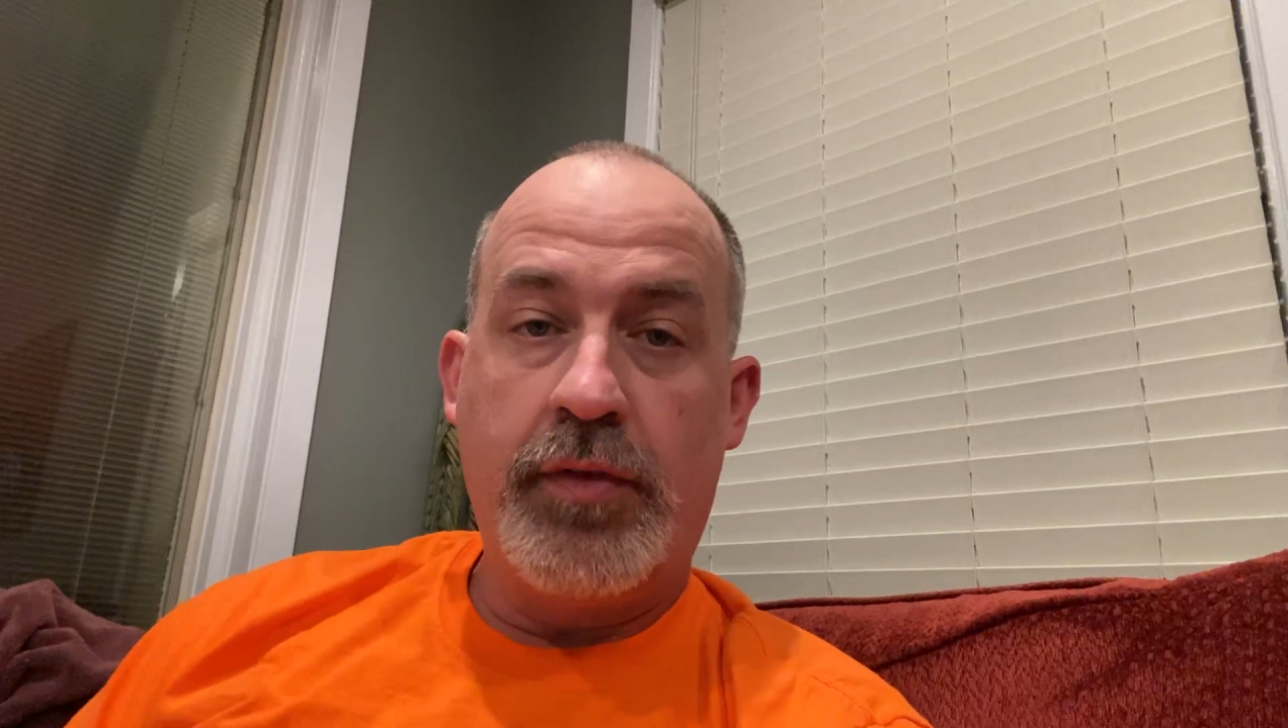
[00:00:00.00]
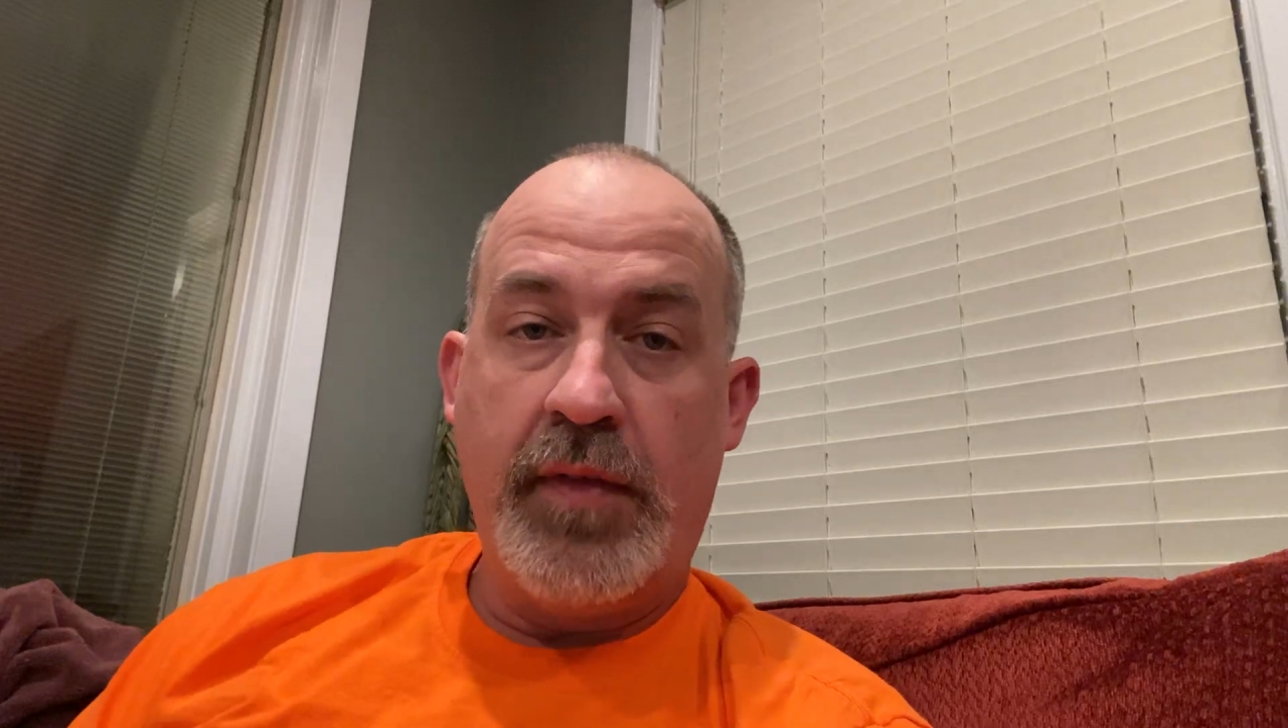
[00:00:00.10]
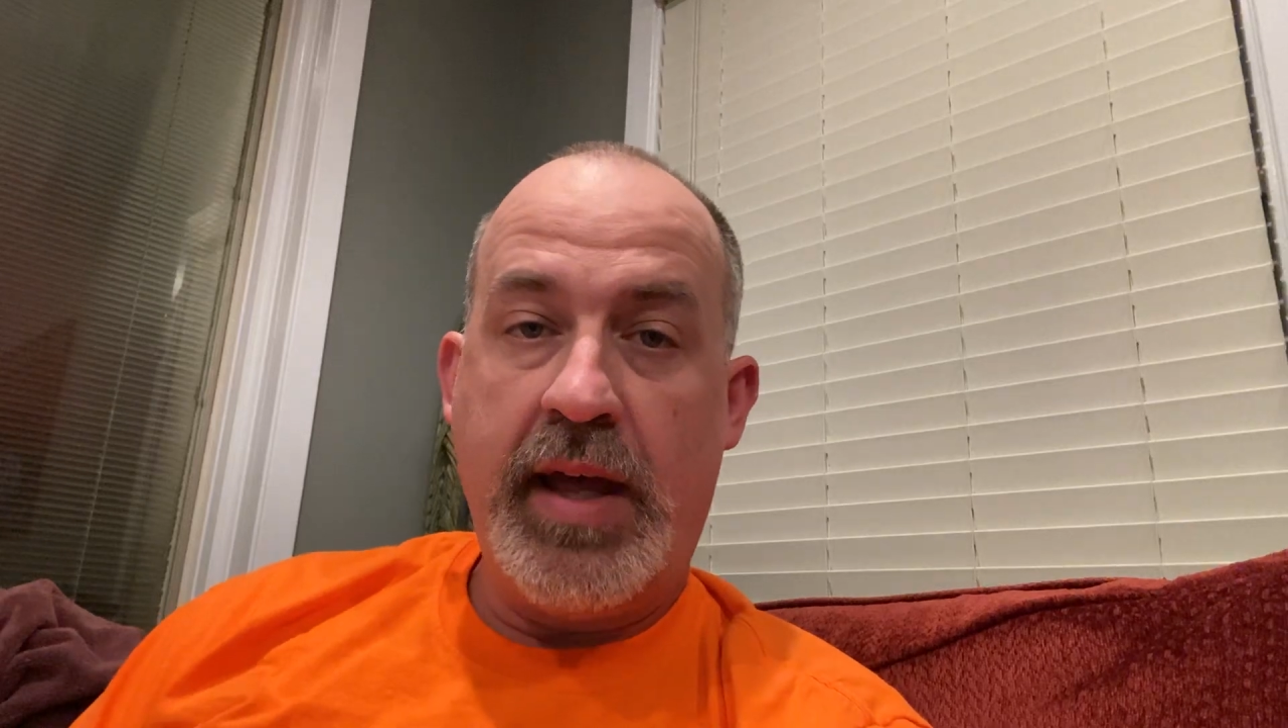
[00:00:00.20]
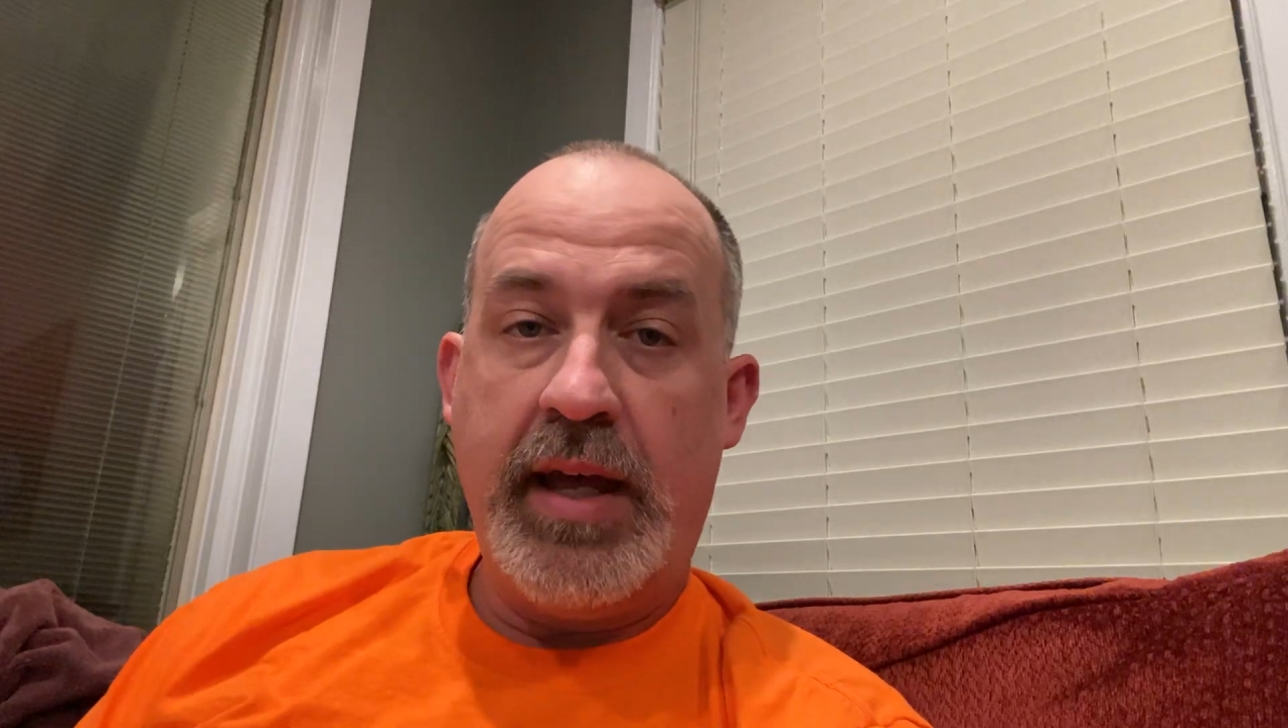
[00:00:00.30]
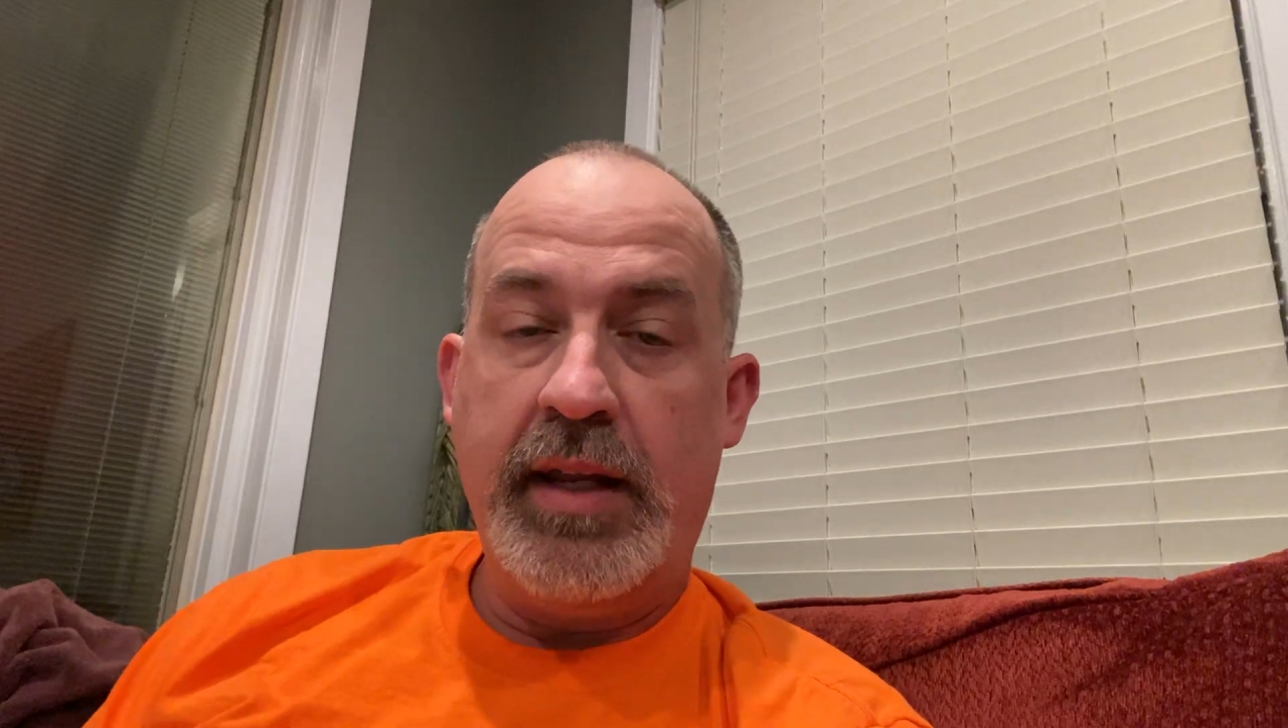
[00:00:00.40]

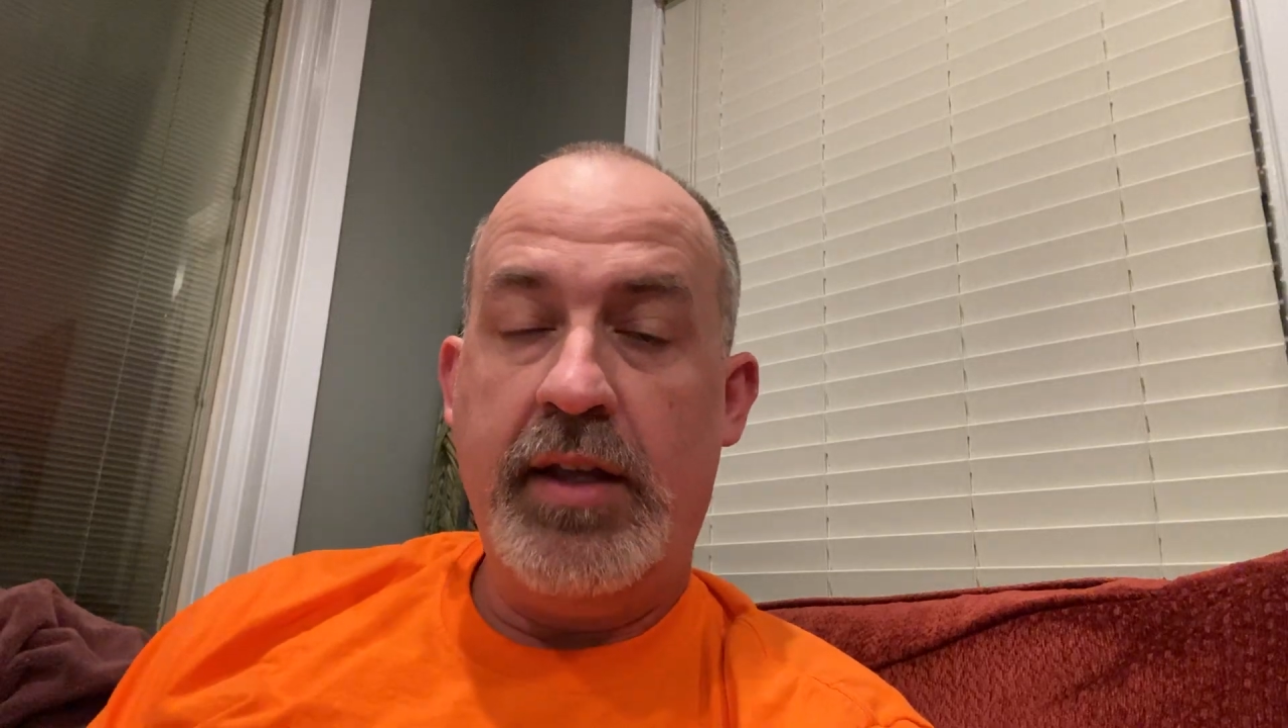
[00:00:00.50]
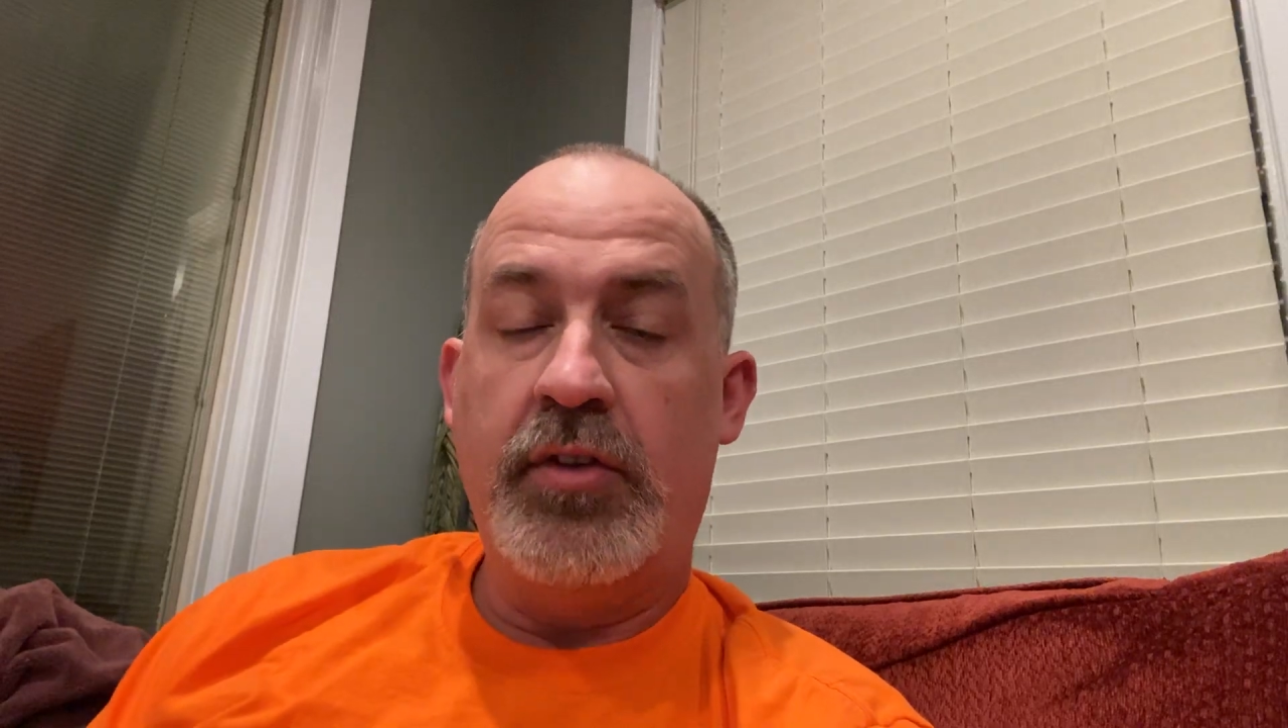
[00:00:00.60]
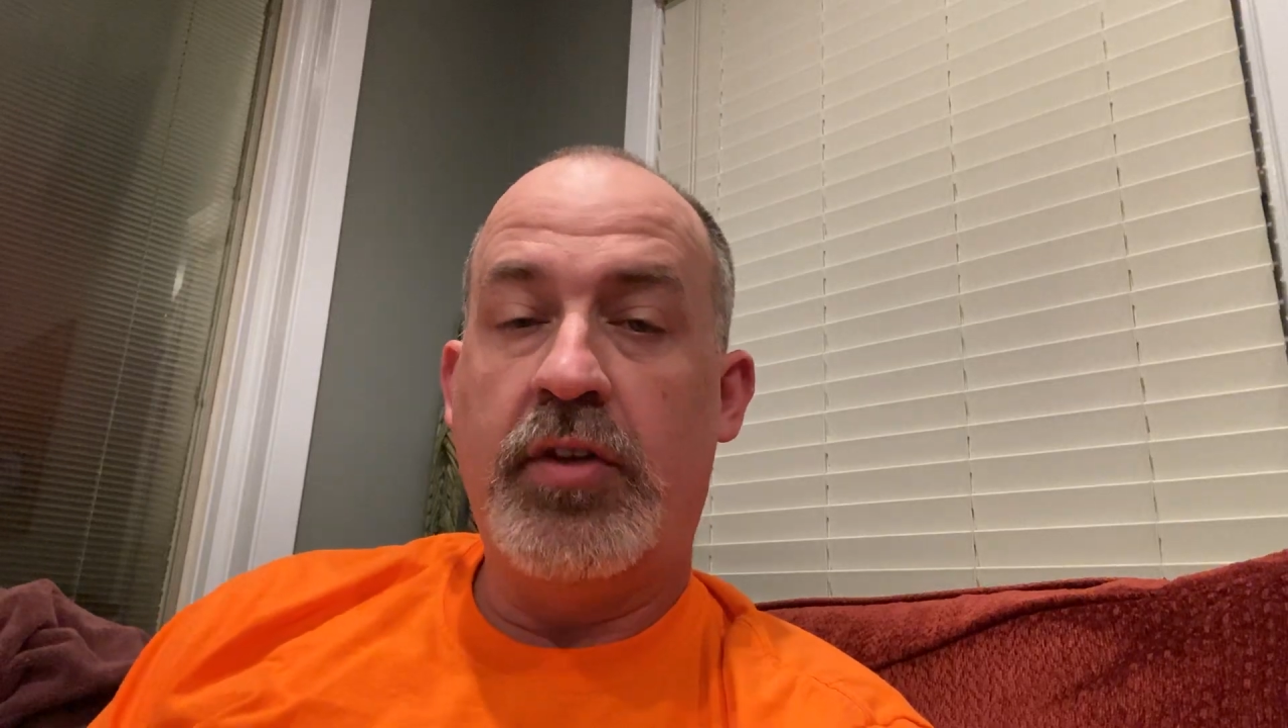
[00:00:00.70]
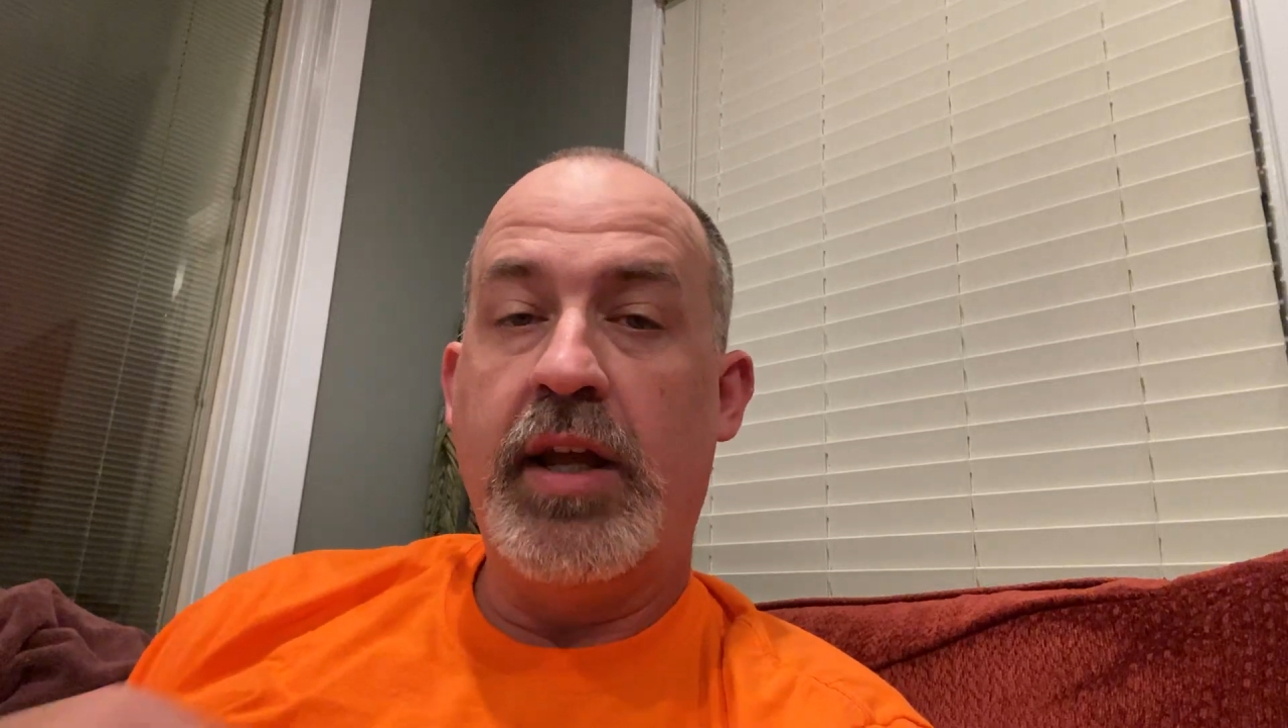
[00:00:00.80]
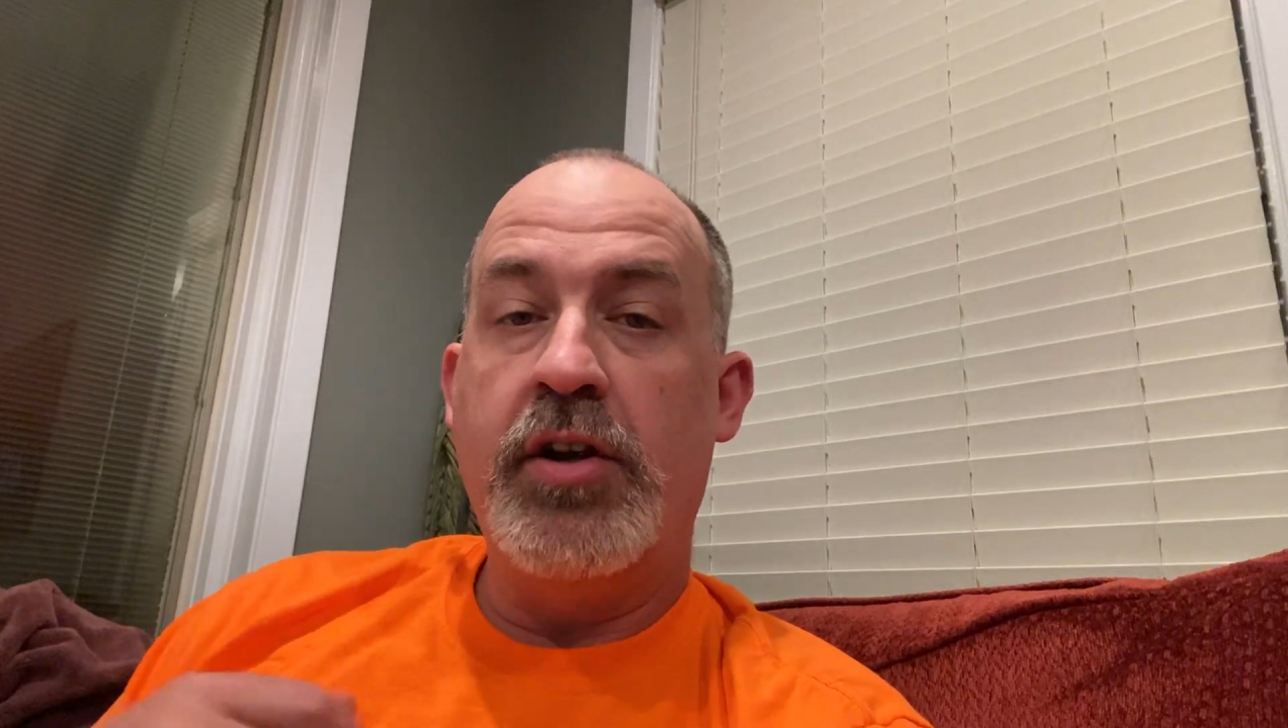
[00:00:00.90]
for that
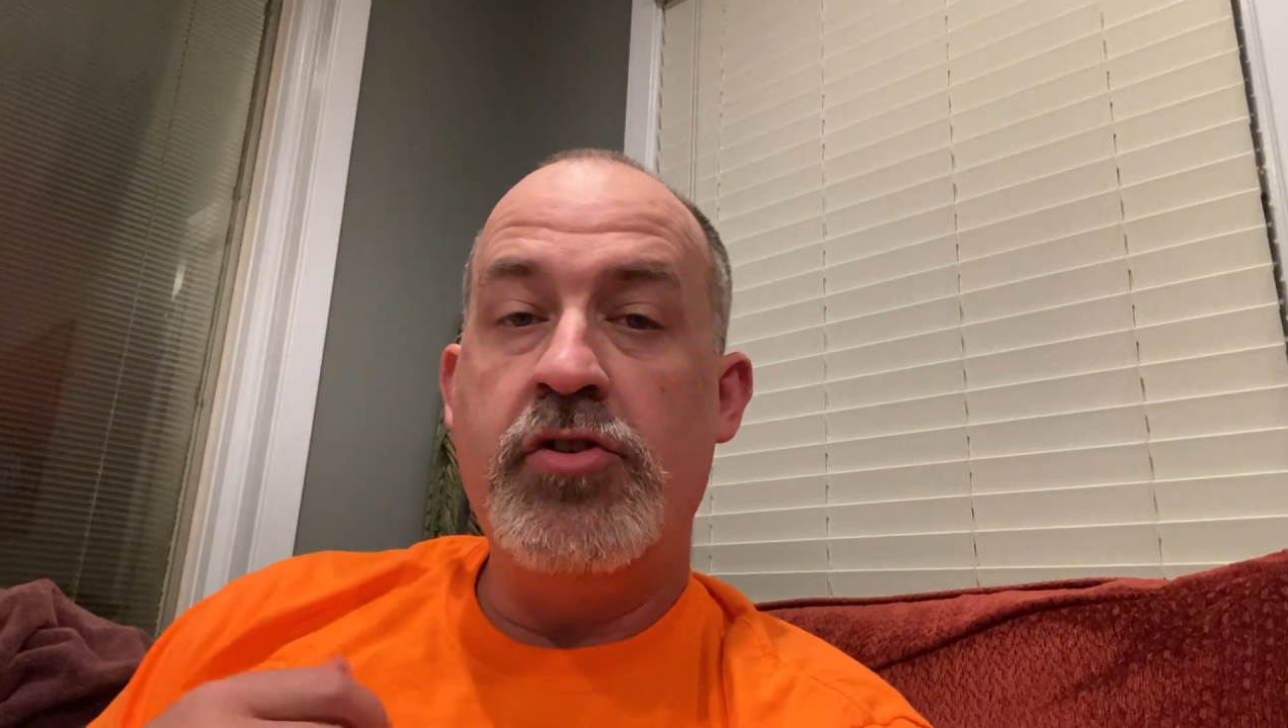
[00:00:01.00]
is let